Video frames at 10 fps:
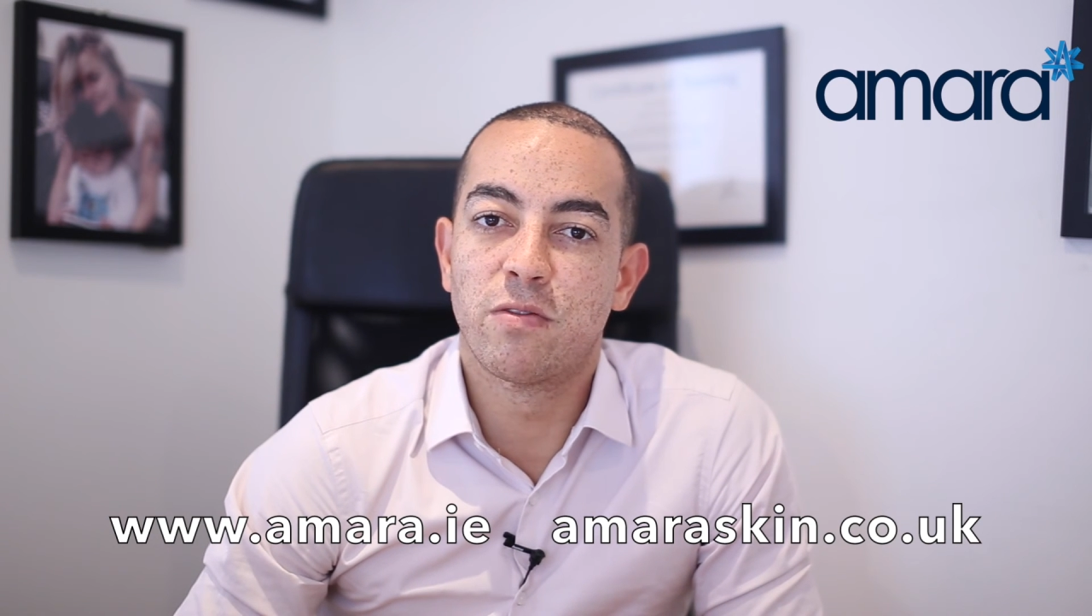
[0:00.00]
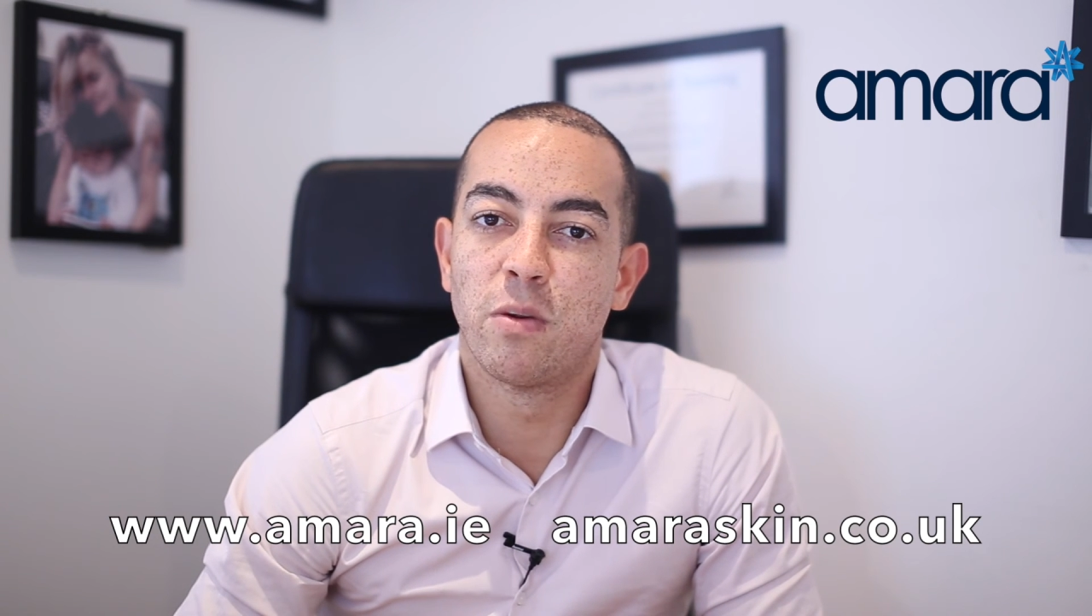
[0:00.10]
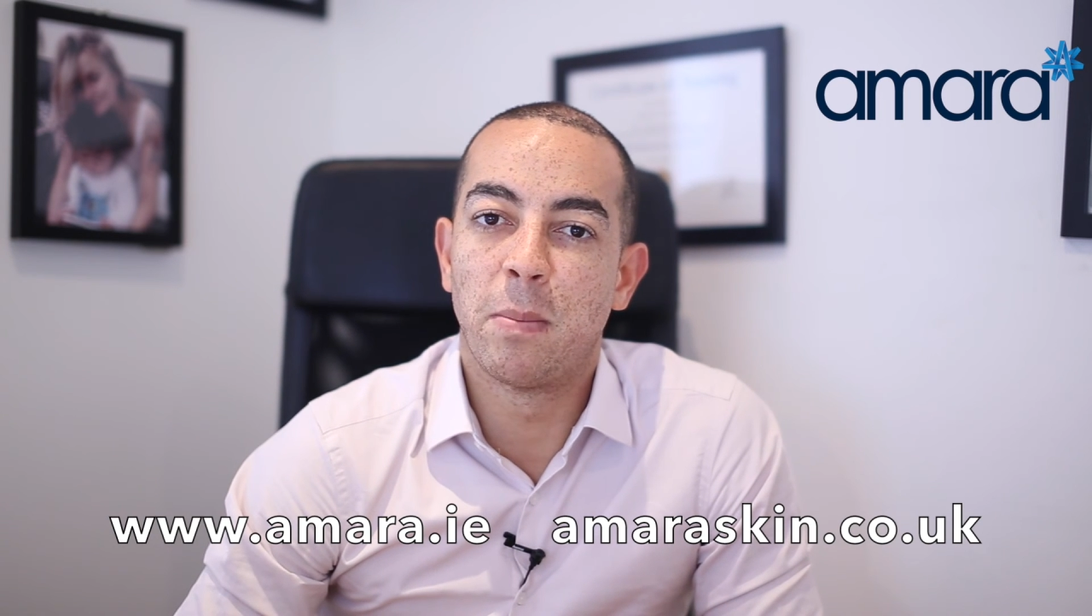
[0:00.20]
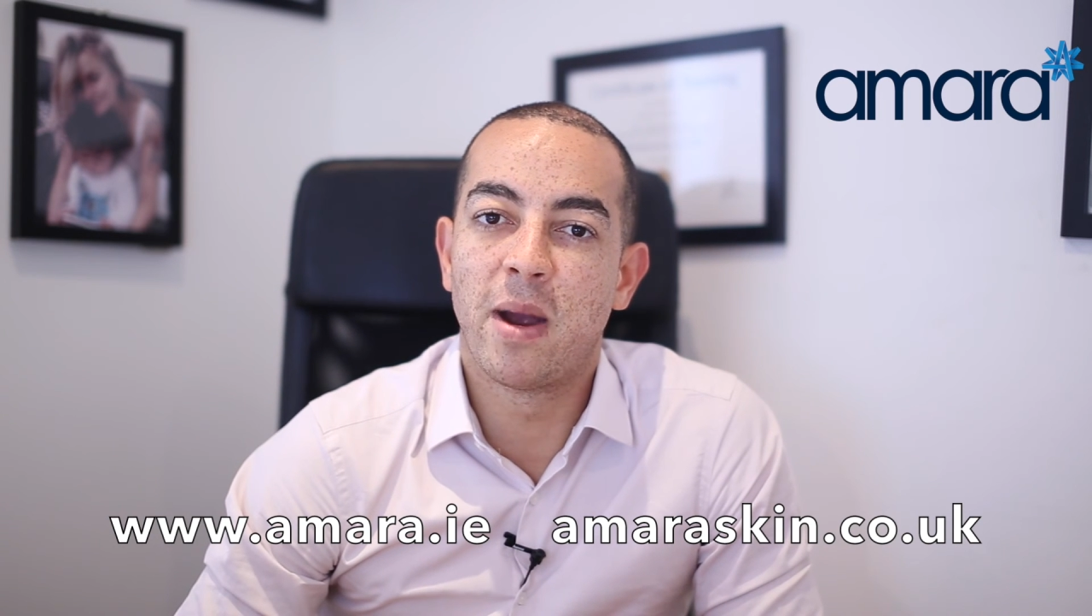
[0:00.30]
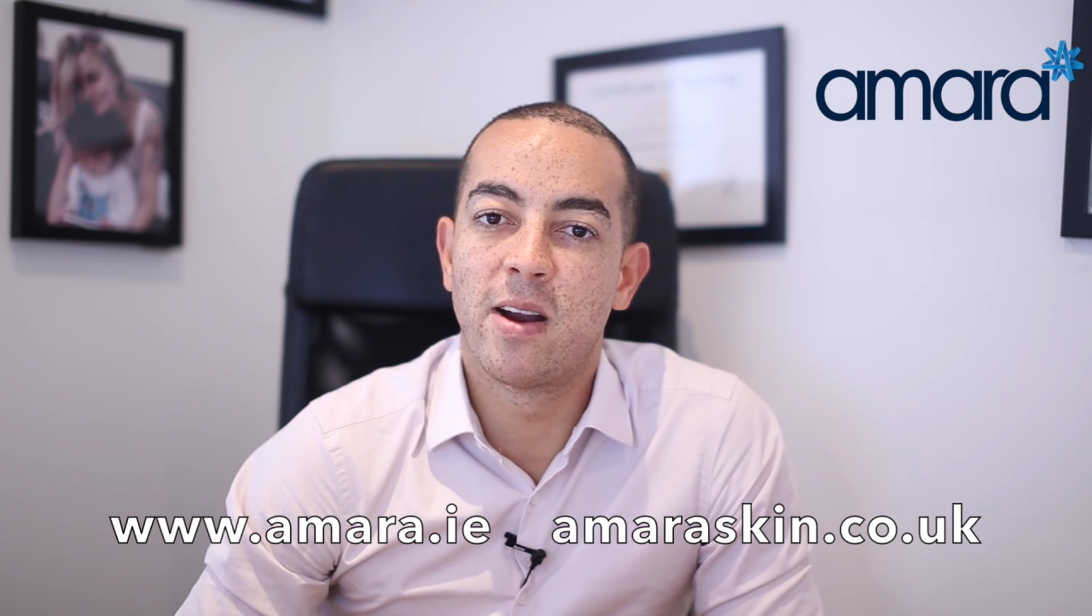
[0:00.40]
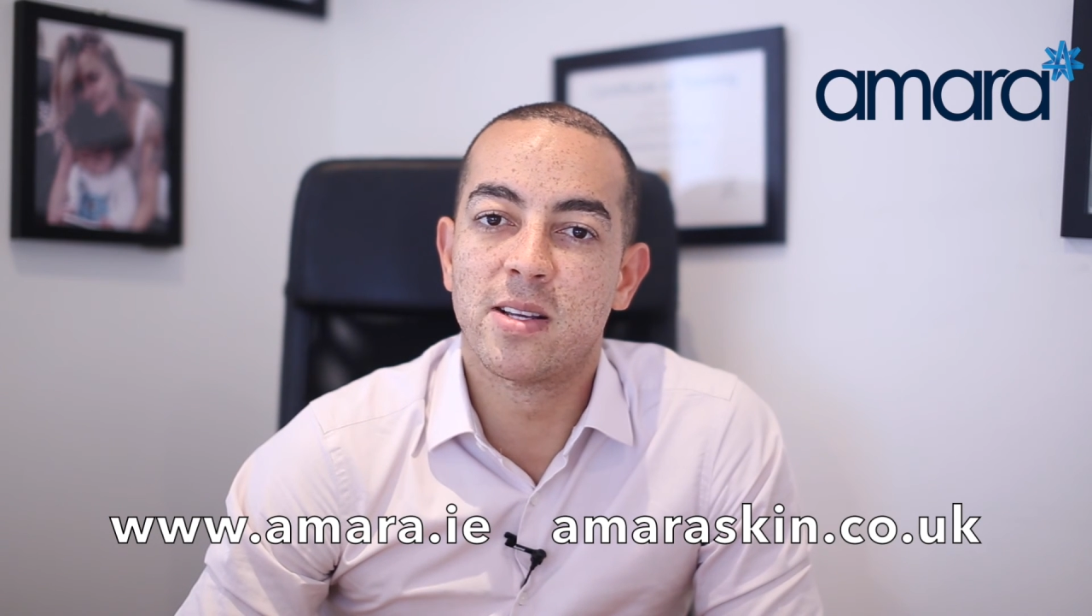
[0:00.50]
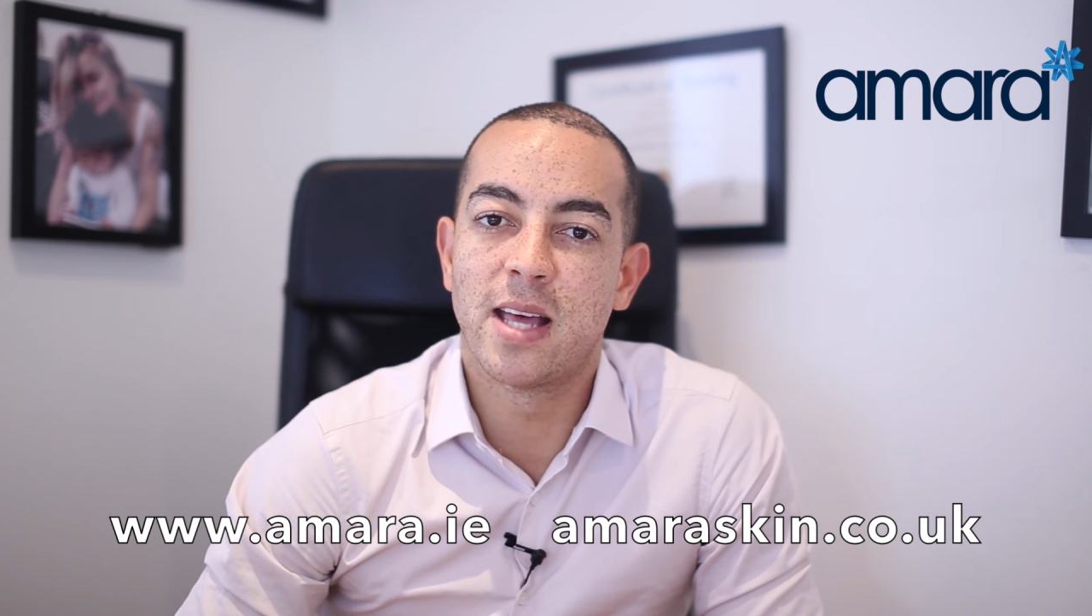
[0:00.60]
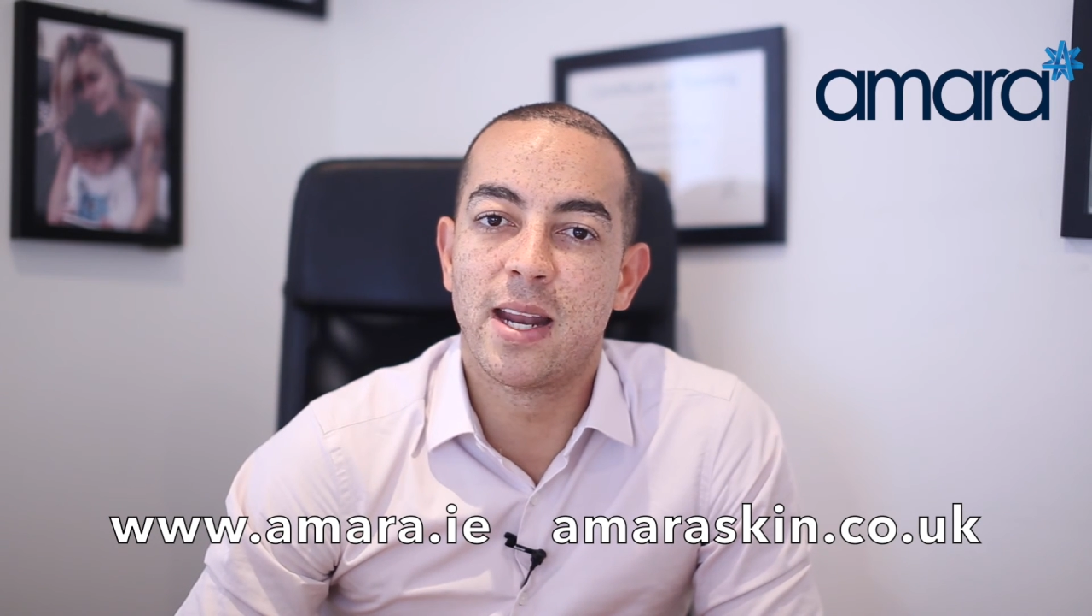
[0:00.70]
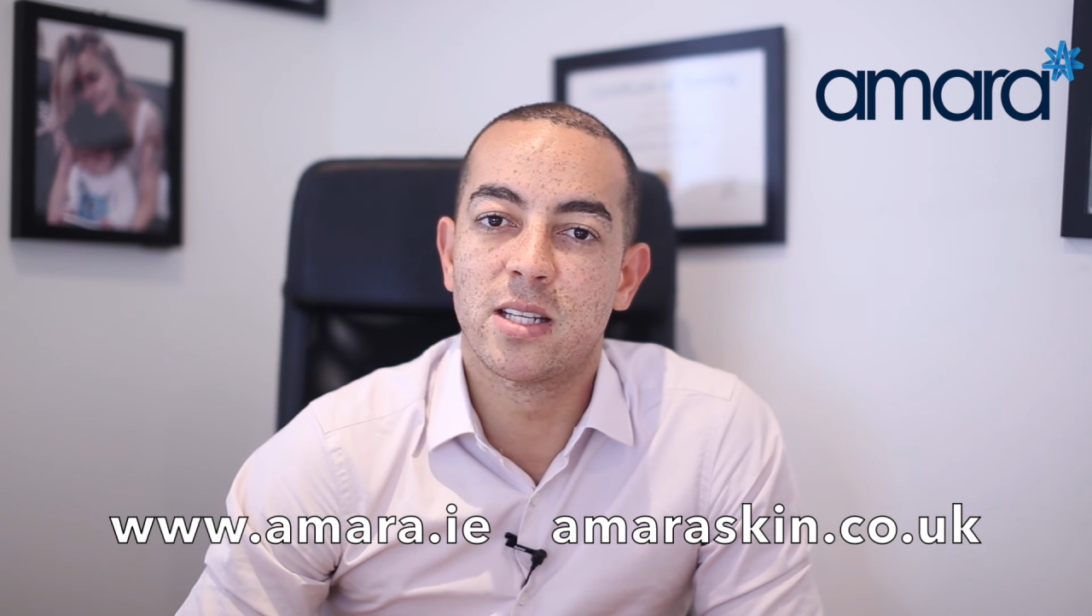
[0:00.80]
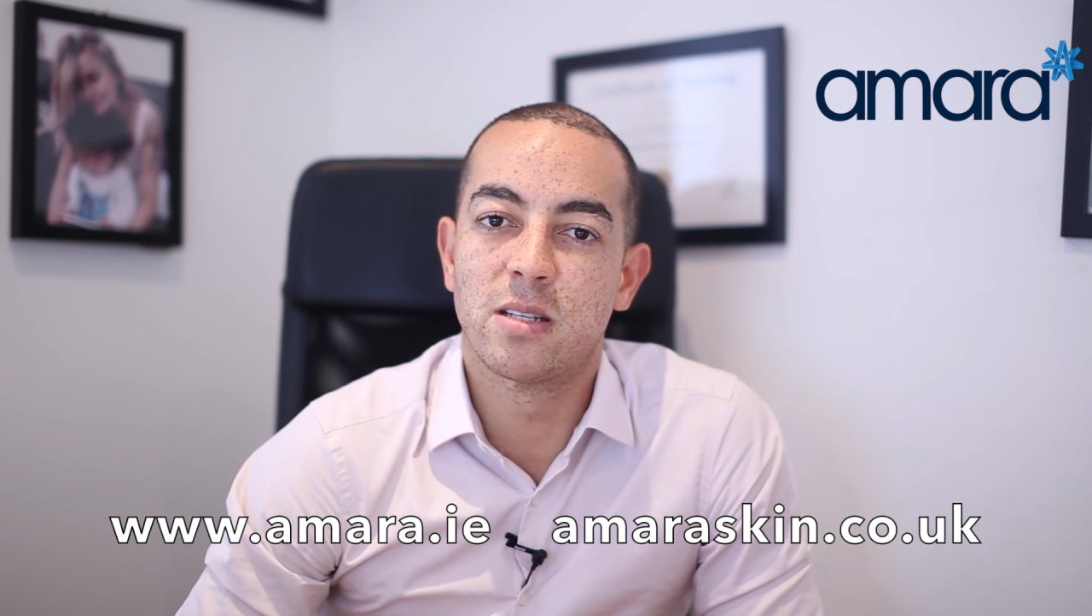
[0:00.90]
from Amara
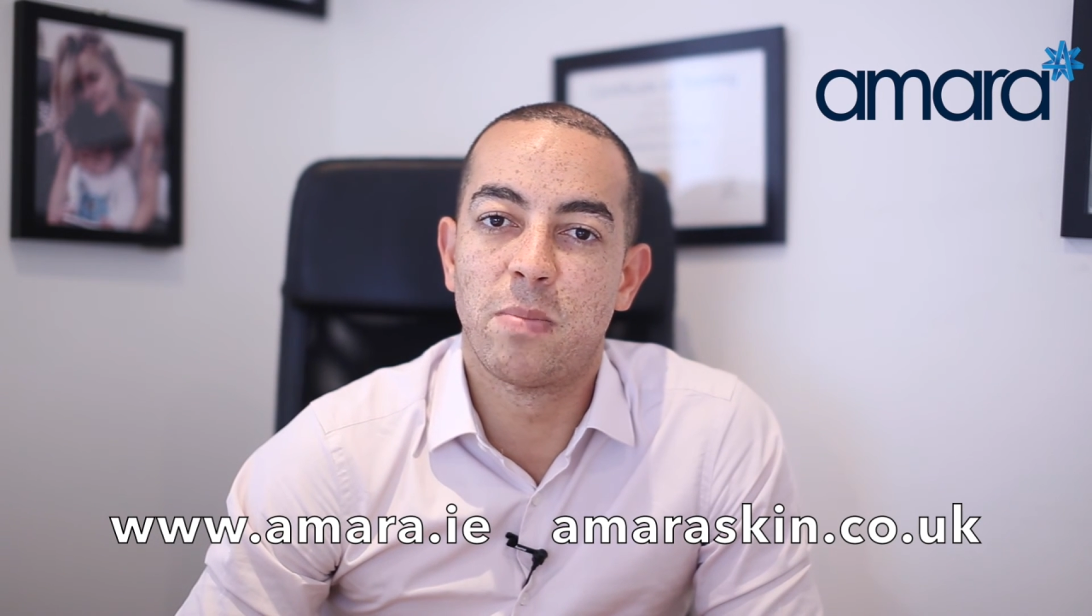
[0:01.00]
Aesthetics,